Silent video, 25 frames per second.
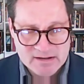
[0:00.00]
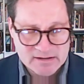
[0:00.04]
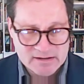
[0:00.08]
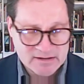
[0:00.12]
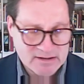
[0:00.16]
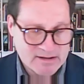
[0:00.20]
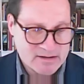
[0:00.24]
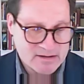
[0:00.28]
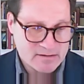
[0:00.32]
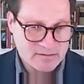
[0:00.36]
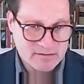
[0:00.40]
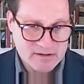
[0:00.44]

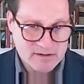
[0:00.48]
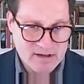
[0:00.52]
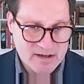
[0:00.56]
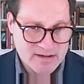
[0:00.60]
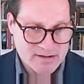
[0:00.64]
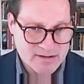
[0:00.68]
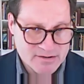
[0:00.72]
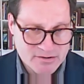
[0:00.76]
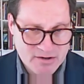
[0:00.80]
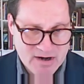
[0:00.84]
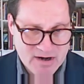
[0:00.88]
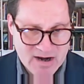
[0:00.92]
illegal
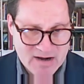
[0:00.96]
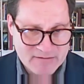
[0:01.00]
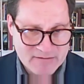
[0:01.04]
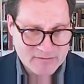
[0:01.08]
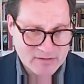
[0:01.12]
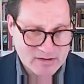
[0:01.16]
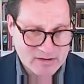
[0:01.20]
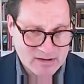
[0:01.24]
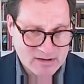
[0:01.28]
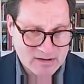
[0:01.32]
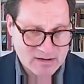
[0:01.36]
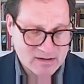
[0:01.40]
gun
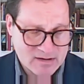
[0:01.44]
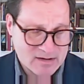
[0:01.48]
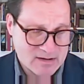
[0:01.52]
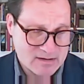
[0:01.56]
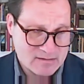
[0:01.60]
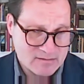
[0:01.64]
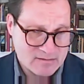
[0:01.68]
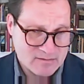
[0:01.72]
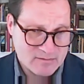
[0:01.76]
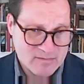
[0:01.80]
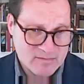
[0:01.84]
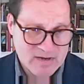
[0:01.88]
trafficking,
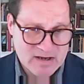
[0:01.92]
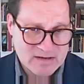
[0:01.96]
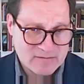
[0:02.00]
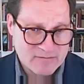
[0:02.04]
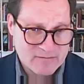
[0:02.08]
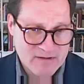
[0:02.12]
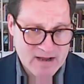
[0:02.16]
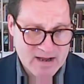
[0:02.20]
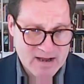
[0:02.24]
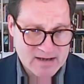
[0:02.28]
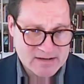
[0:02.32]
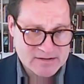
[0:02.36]
and
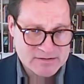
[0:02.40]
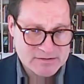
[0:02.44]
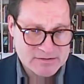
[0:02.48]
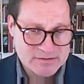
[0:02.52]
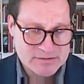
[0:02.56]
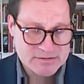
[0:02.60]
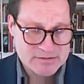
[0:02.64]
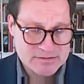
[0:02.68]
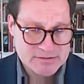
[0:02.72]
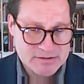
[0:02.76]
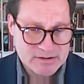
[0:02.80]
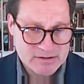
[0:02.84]

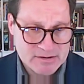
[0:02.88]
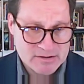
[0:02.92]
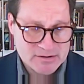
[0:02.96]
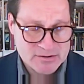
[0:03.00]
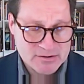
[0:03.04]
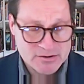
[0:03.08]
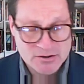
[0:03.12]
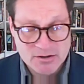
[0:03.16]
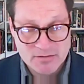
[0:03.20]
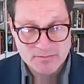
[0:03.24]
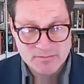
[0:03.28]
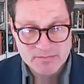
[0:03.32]
manufacturers
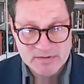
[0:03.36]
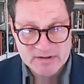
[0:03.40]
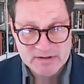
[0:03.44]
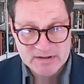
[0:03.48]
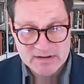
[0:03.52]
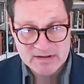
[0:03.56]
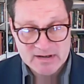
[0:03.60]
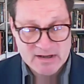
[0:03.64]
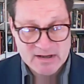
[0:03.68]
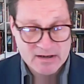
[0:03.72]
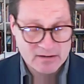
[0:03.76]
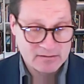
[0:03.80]
should
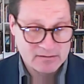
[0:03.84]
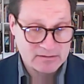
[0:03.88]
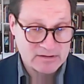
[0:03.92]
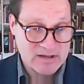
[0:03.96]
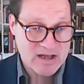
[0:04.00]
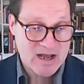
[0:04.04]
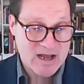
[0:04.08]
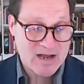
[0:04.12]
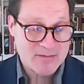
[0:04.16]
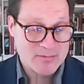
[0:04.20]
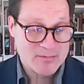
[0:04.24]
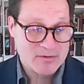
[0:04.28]
be held
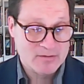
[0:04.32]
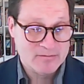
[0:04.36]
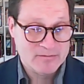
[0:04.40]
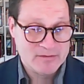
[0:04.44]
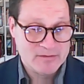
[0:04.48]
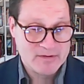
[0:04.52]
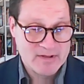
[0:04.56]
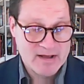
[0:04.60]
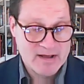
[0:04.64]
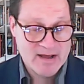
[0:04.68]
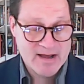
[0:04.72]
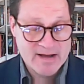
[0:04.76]
liable
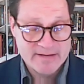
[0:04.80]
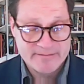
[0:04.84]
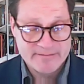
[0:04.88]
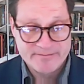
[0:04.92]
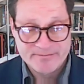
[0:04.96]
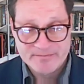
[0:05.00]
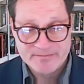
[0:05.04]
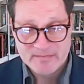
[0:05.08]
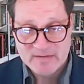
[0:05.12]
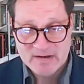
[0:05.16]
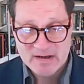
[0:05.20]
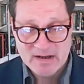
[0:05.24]
for
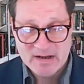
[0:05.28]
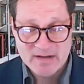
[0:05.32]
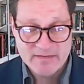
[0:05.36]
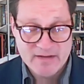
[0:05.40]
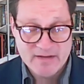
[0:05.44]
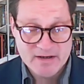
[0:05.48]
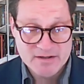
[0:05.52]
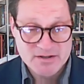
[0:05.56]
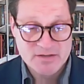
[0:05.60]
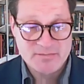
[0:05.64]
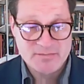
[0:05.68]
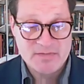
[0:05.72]
that,
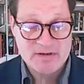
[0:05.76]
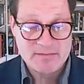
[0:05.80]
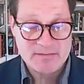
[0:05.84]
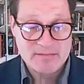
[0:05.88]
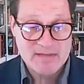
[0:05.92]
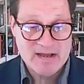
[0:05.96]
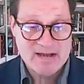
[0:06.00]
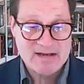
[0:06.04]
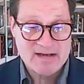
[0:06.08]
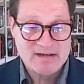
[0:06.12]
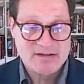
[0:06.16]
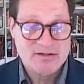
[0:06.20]
and they should be
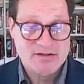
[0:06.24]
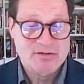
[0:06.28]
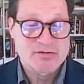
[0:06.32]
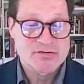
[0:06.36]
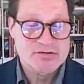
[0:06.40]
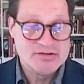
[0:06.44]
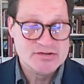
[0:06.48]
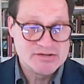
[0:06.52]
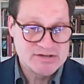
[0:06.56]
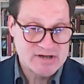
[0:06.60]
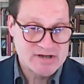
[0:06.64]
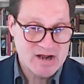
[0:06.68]
made
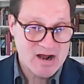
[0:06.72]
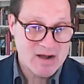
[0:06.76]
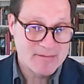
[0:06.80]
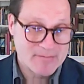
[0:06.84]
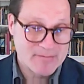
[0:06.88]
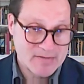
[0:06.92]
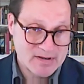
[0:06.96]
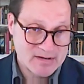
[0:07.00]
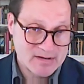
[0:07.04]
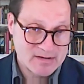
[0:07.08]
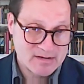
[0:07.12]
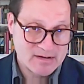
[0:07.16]
to
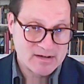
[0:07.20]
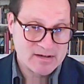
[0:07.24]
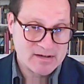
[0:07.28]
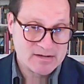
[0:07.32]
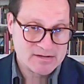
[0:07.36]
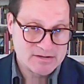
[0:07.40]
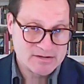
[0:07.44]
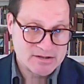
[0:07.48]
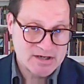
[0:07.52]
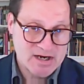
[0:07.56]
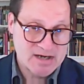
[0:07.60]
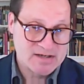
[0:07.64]
stop it
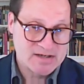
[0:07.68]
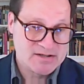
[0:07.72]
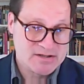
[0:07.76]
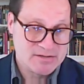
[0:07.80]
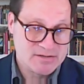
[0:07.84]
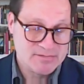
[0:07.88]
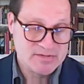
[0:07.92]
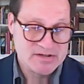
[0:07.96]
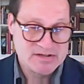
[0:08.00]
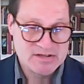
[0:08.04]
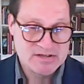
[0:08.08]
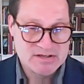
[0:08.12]
and
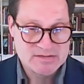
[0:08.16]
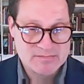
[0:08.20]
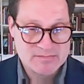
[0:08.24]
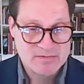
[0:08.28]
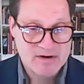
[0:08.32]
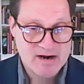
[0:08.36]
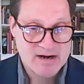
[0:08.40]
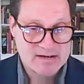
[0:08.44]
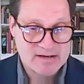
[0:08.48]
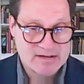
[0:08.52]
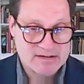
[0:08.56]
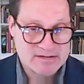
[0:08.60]
change their business
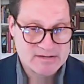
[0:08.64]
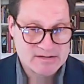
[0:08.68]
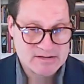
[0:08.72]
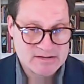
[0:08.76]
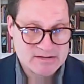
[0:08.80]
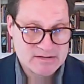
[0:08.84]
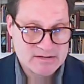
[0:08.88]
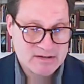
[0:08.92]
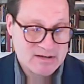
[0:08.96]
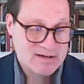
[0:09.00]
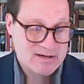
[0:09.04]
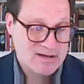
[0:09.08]

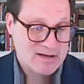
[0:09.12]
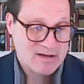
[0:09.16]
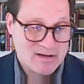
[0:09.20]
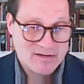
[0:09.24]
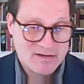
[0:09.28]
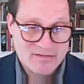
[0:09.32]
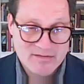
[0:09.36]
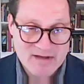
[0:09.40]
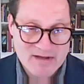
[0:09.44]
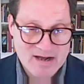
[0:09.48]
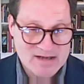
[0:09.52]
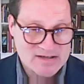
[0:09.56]
practices.
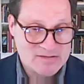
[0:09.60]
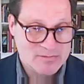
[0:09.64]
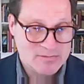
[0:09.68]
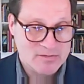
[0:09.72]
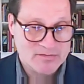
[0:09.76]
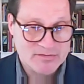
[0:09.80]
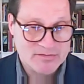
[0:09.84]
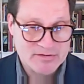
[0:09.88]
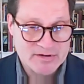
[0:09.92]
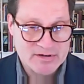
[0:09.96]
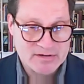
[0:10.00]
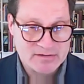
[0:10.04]

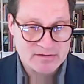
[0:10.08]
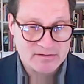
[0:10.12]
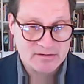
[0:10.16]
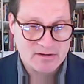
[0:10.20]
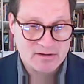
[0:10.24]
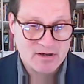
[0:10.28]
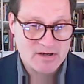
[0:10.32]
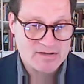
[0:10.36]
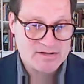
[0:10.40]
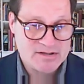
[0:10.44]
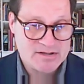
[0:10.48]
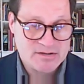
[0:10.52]
That's what their
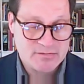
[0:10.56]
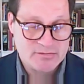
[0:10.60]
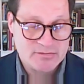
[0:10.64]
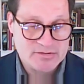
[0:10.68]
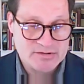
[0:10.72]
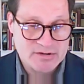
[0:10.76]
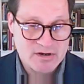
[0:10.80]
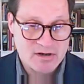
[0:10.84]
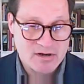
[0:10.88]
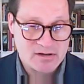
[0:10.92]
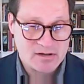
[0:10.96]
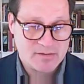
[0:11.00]
lawsuit
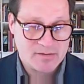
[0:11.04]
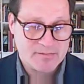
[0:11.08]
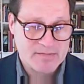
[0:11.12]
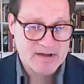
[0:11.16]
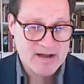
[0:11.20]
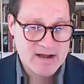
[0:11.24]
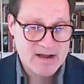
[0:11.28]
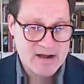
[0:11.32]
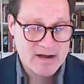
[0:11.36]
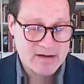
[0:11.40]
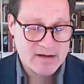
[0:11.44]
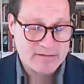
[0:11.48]
was all
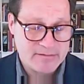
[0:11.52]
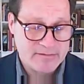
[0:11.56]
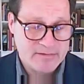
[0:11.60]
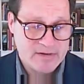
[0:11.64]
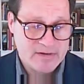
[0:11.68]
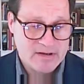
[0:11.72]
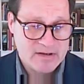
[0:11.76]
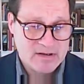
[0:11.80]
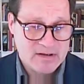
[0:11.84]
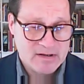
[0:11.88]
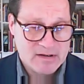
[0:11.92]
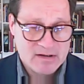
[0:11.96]
about.
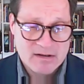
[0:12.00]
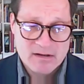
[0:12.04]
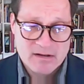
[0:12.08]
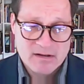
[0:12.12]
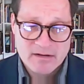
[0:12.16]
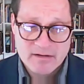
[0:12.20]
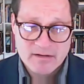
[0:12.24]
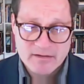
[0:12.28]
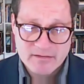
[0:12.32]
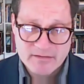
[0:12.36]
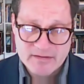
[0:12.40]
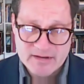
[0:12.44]

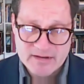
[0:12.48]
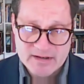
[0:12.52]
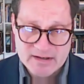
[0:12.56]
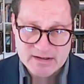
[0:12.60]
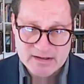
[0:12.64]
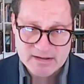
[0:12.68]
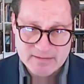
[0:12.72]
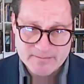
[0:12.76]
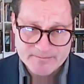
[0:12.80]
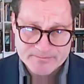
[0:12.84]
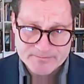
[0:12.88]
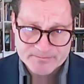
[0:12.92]

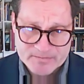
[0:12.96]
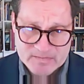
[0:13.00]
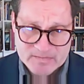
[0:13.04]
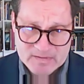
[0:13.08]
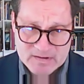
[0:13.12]
The